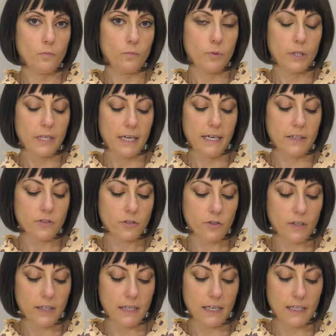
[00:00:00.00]
wood handle
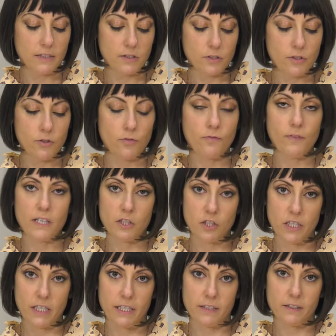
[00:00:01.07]
and has two
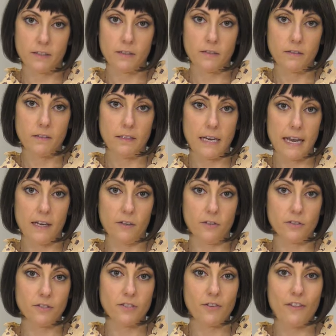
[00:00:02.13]
finishing
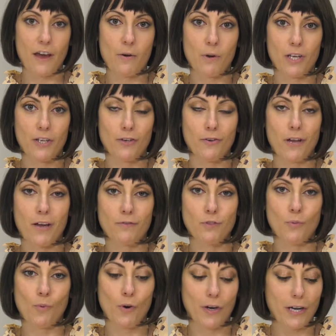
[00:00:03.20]
nails, so that way you don't have to
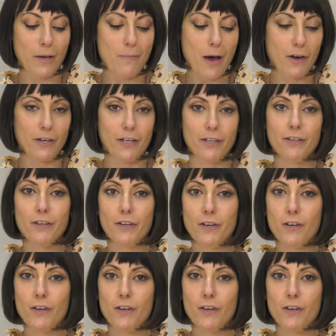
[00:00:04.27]
worry about it